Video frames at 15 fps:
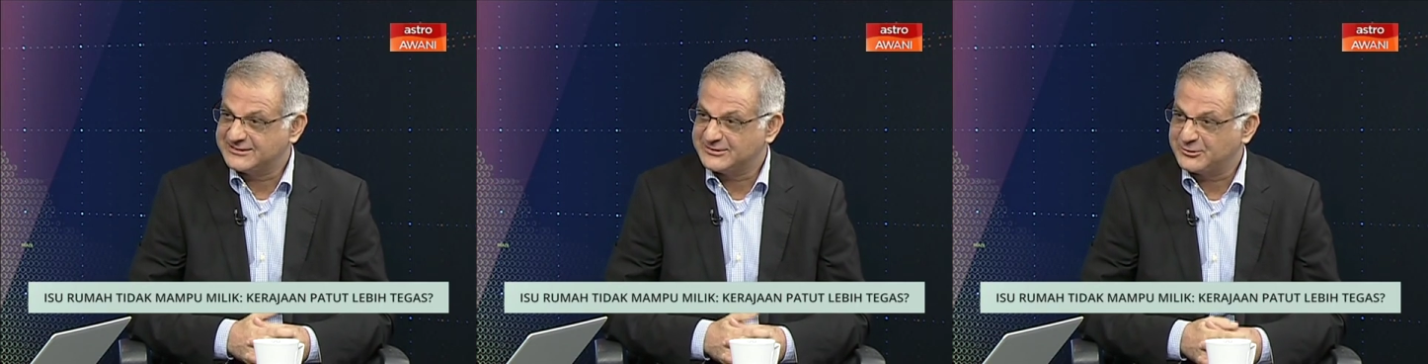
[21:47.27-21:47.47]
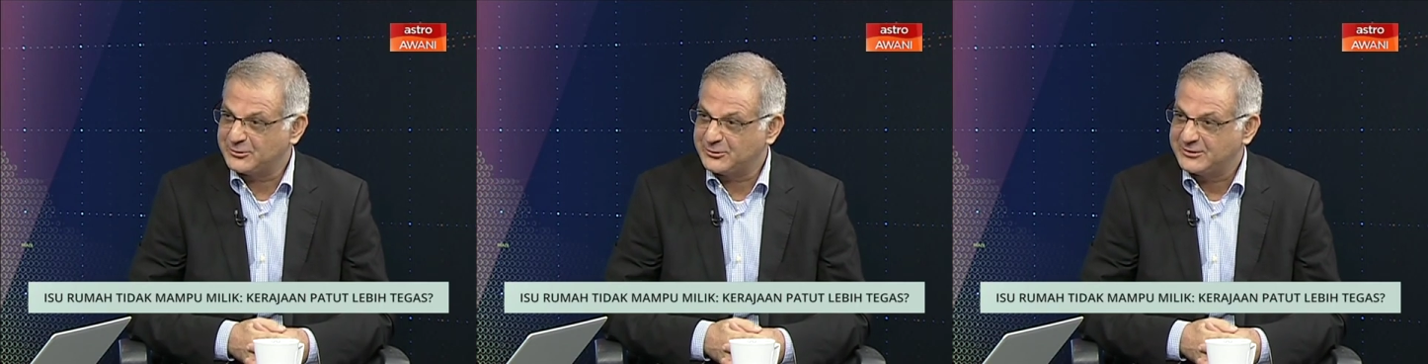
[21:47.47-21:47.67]

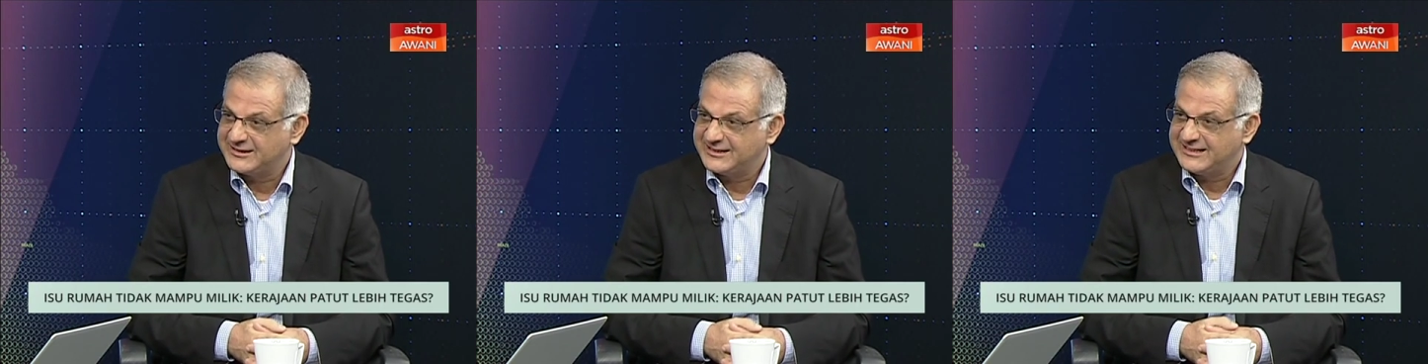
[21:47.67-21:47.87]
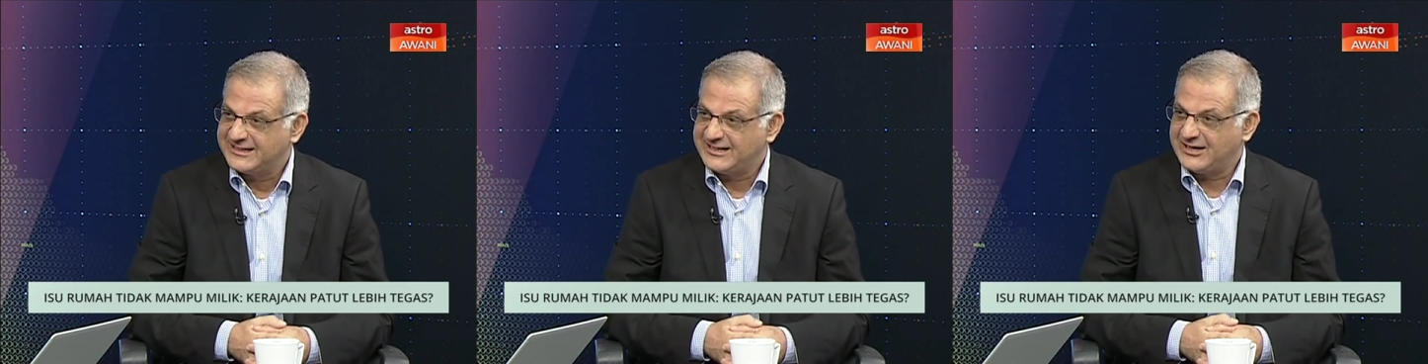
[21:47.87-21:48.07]
you know,
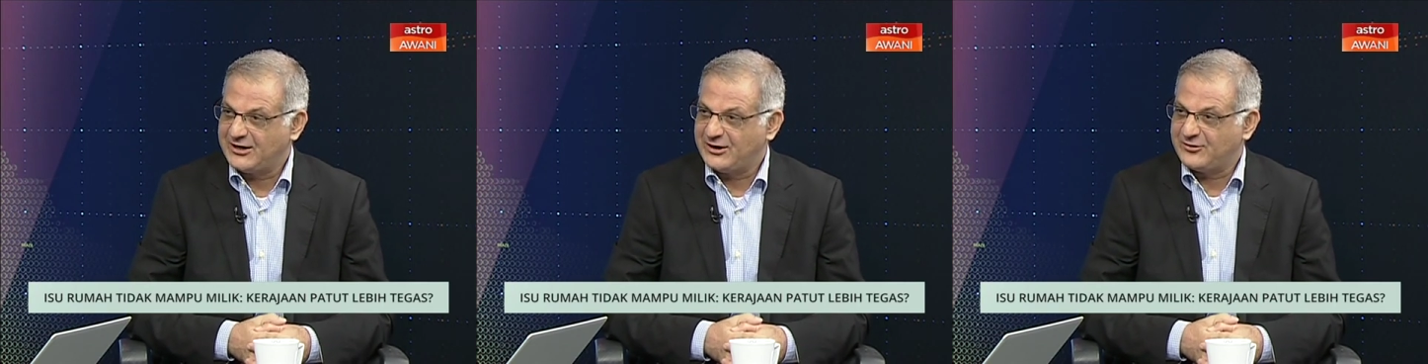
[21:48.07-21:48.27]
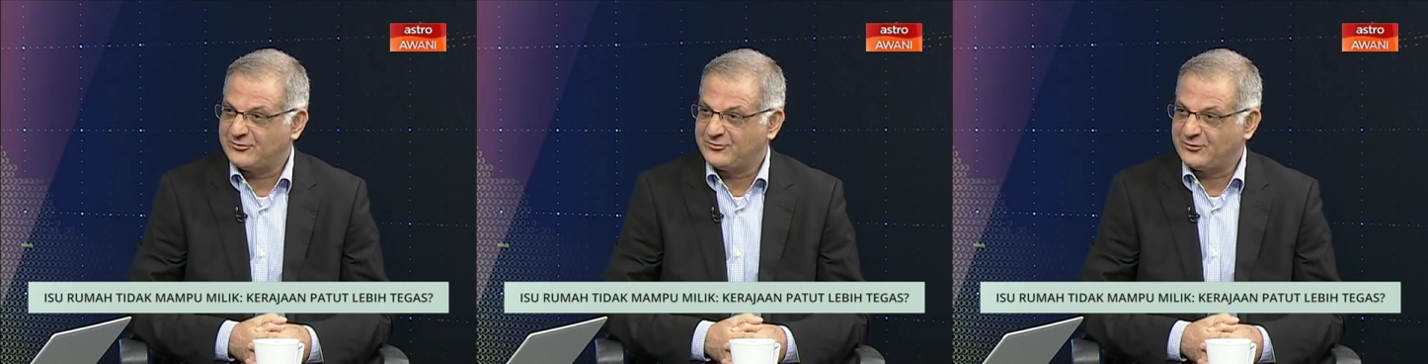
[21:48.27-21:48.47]

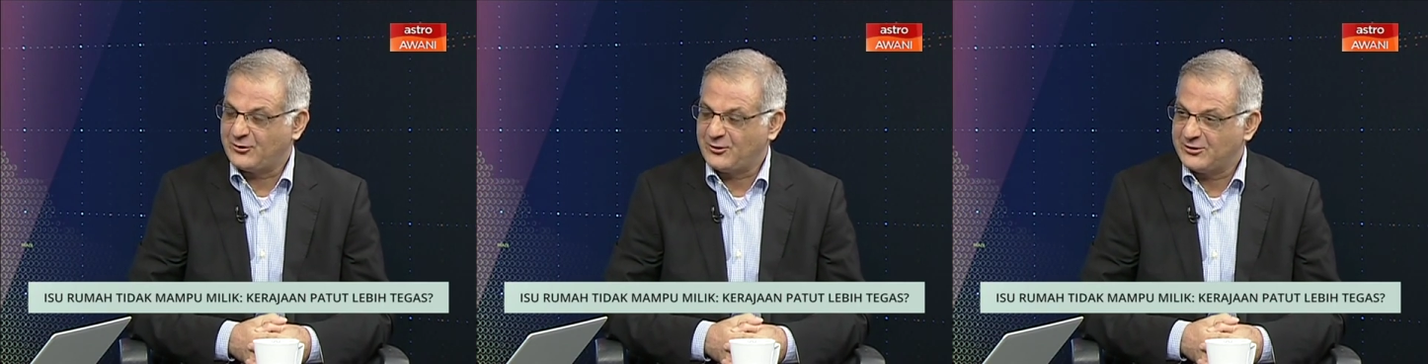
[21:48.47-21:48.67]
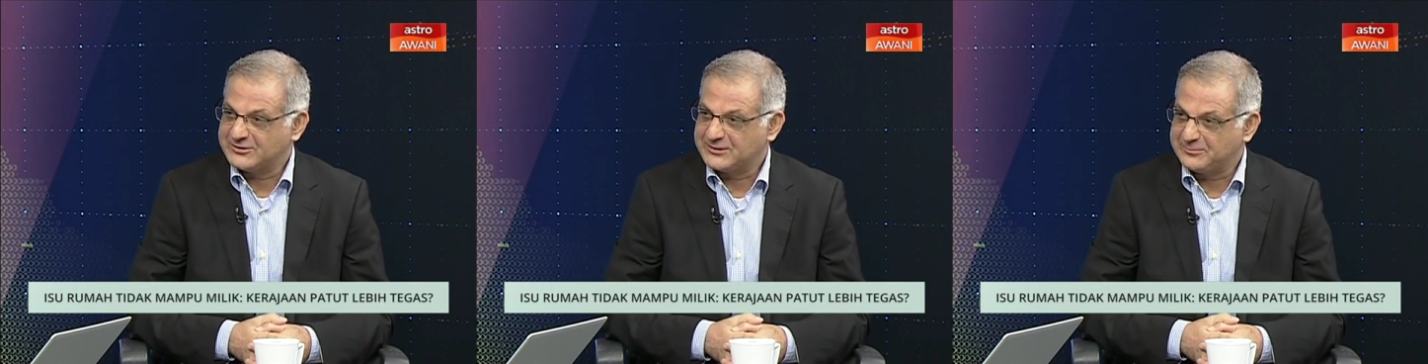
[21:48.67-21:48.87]
uh, for
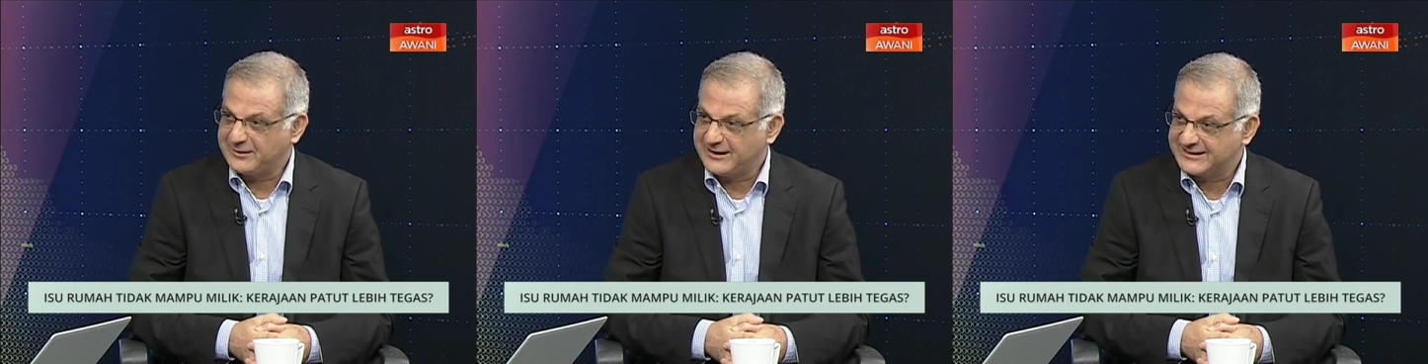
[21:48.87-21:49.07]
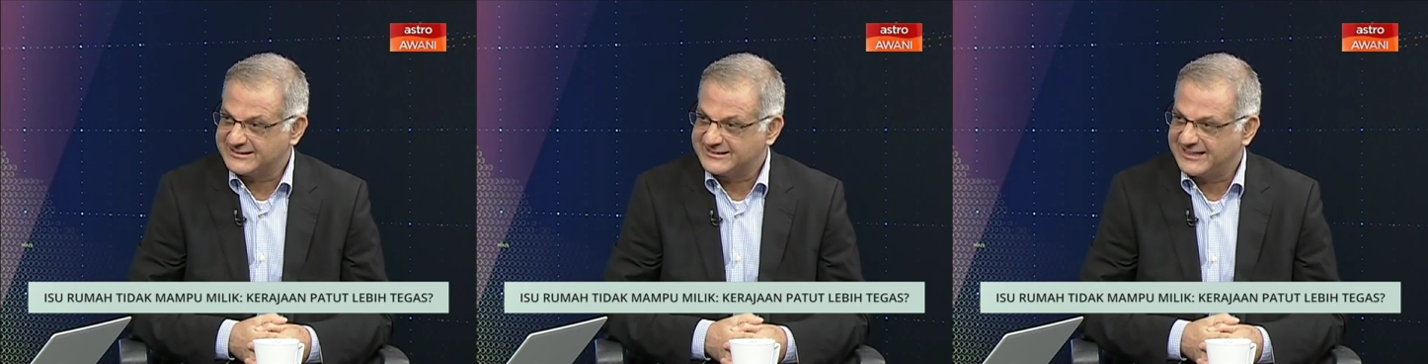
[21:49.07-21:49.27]
all the
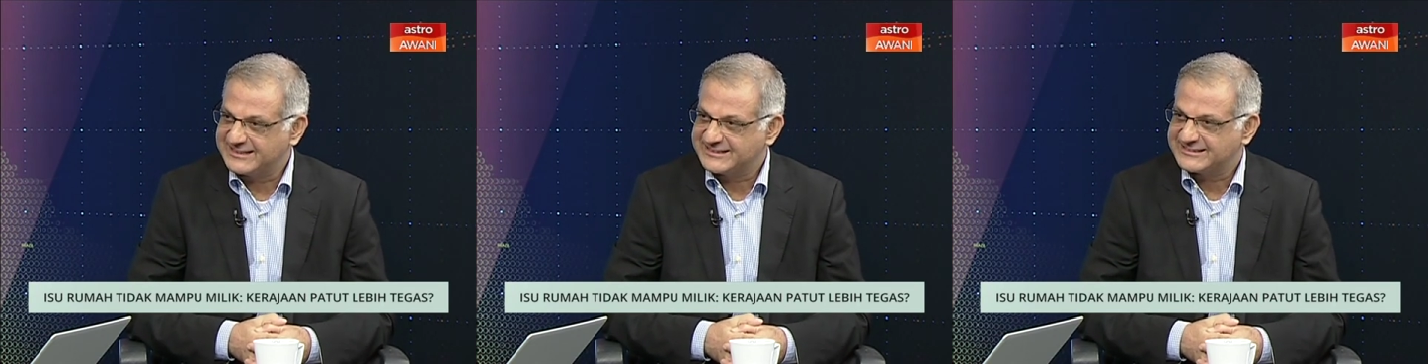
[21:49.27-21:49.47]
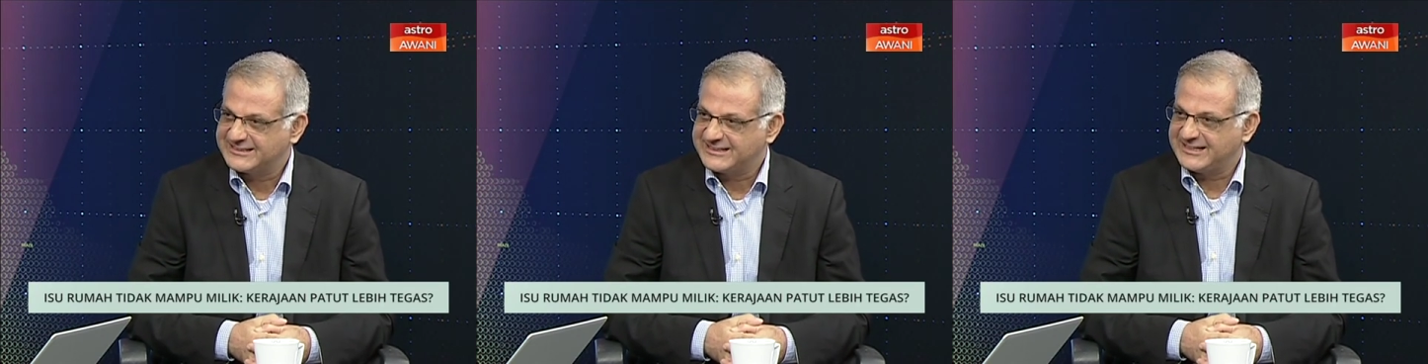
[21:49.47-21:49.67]
bad things.